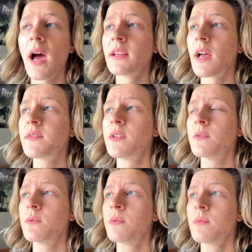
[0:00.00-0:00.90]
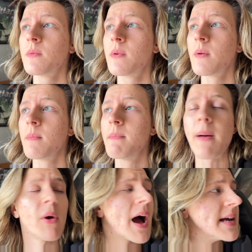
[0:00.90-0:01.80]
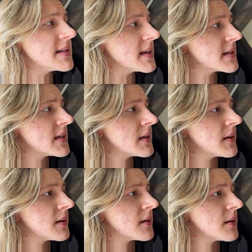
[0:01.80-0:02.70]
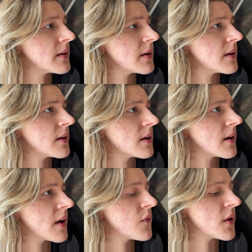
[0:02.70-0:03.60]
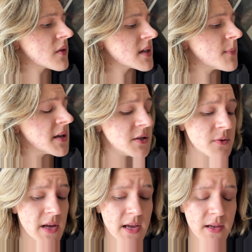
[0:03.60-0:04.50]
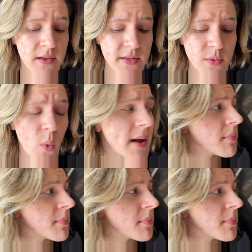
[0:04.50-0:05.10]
I'd love to... memorize it. I feel like that's my duty as a white